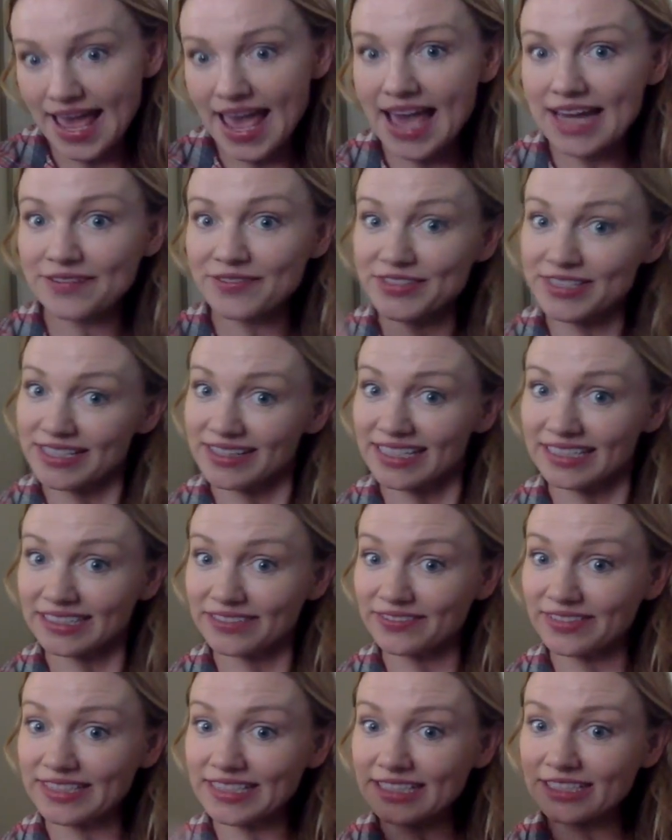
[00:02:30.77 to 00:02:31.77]
And if you did like the
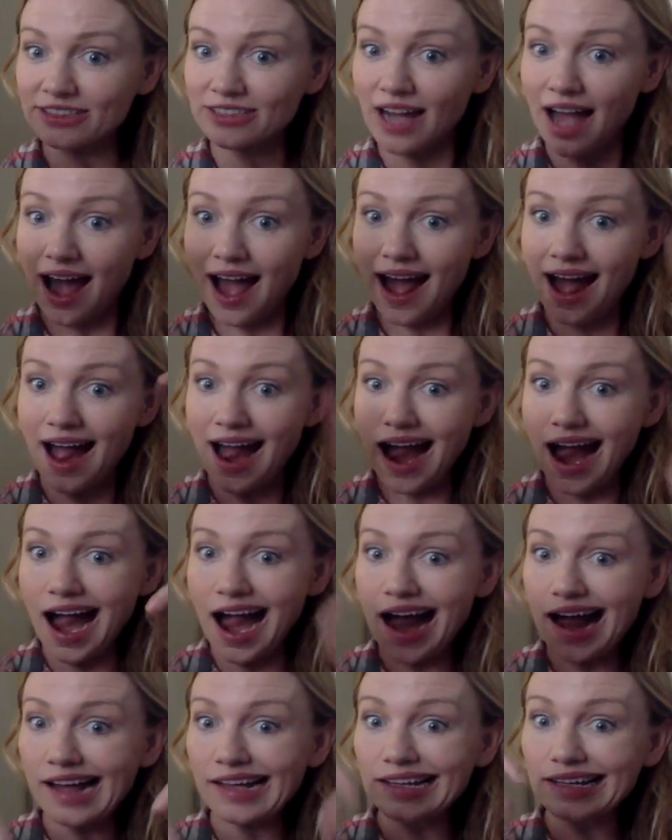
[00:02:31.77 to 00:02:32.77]
video,
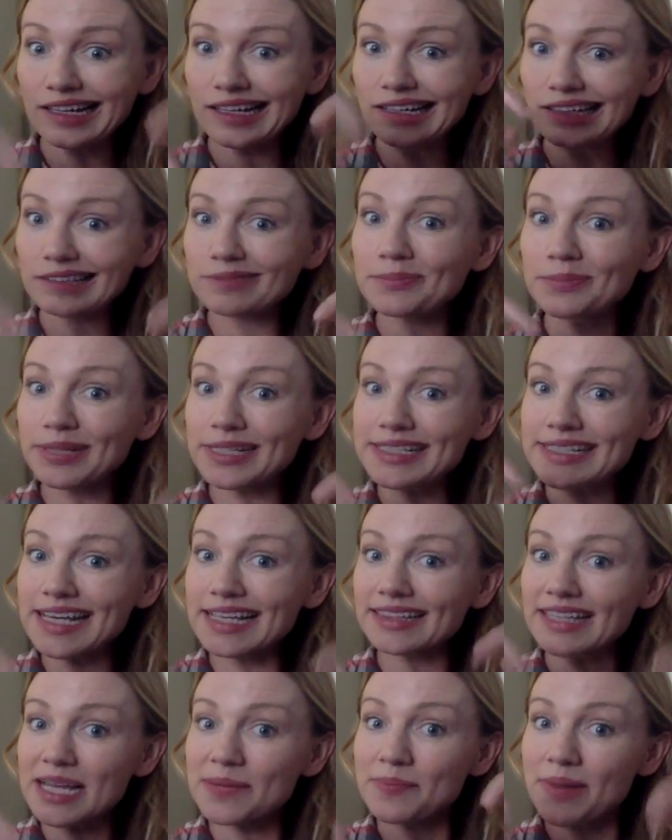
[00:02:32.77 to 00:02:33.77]
press
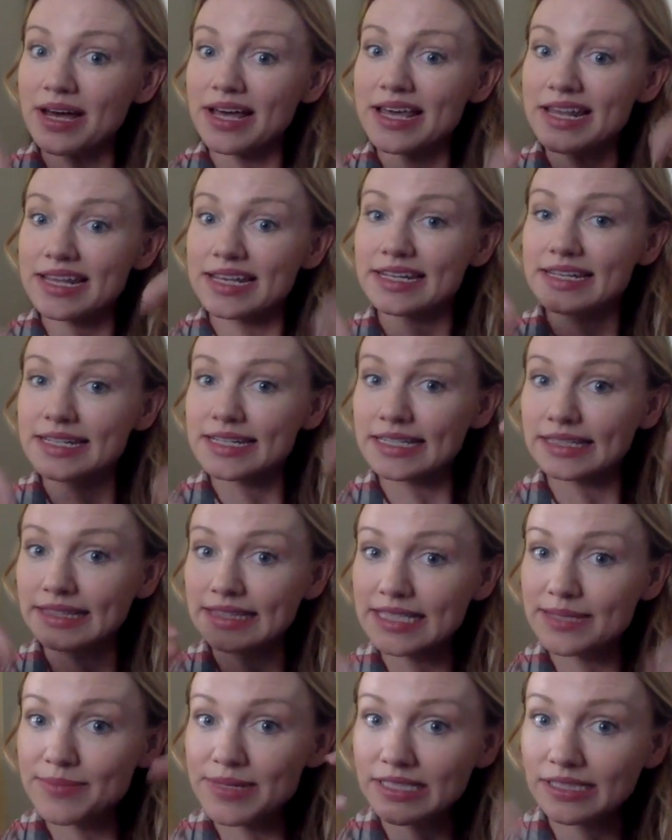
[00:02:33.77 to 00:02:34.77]
that like button and
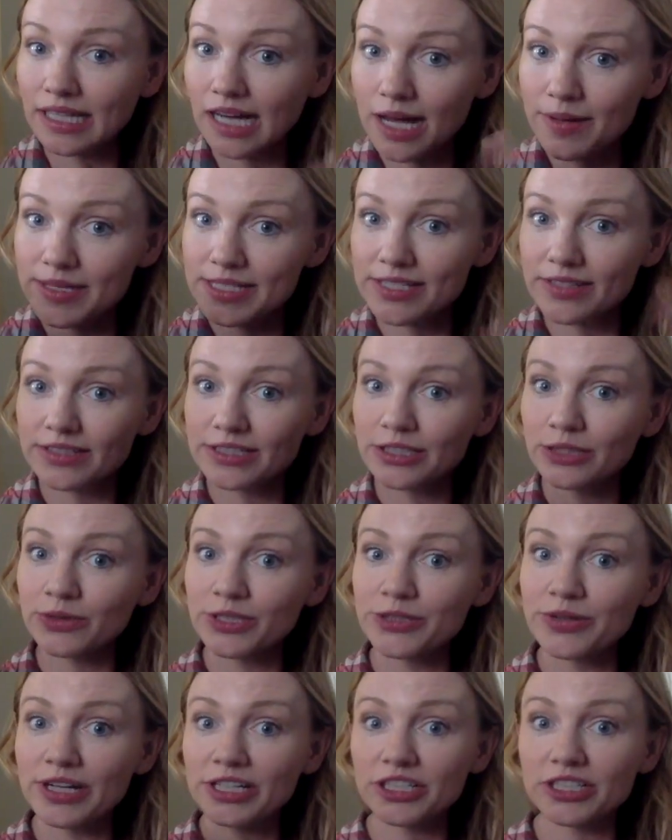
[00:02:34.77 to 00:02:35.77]
leave me a comment so I know
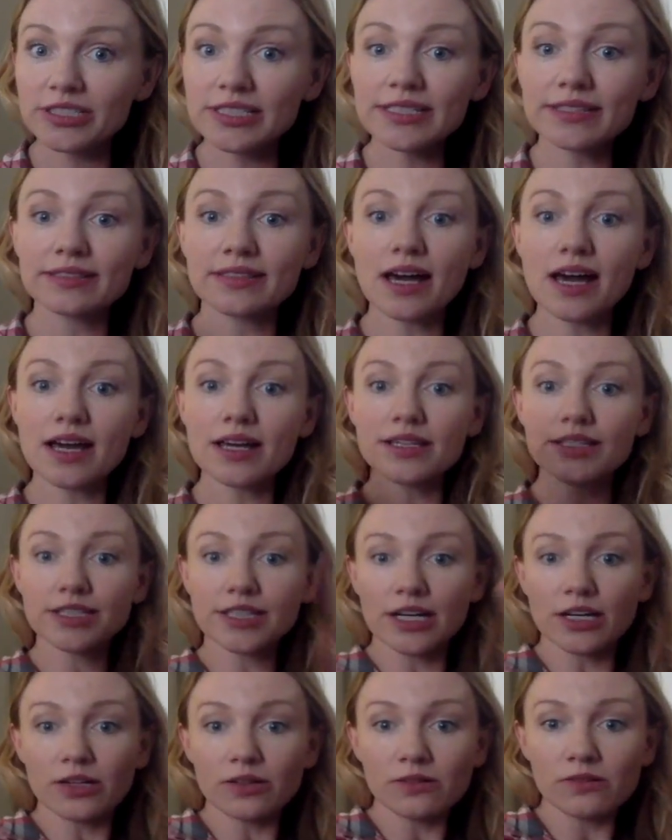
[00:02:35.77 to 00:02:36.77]
what you actually thought,
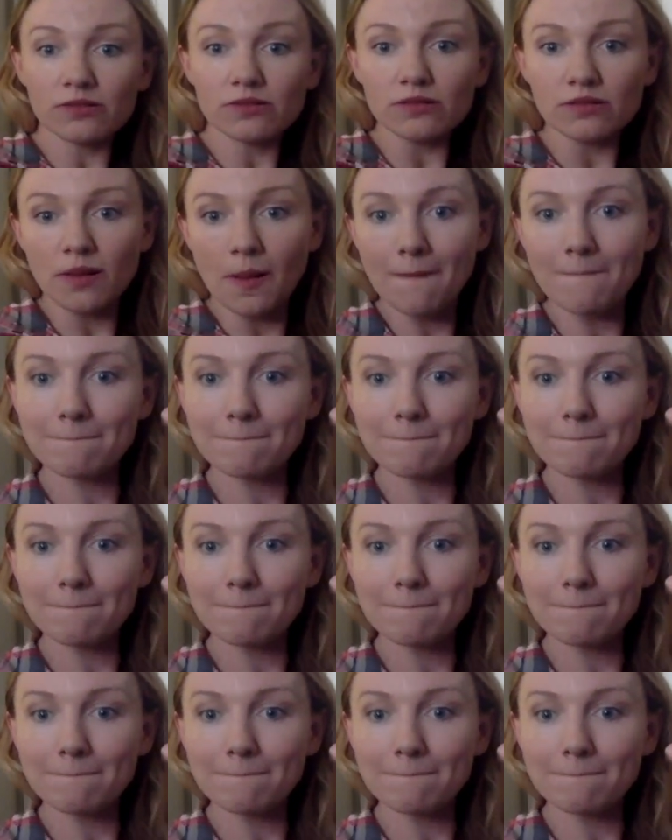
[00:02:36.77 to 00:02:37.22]
yo.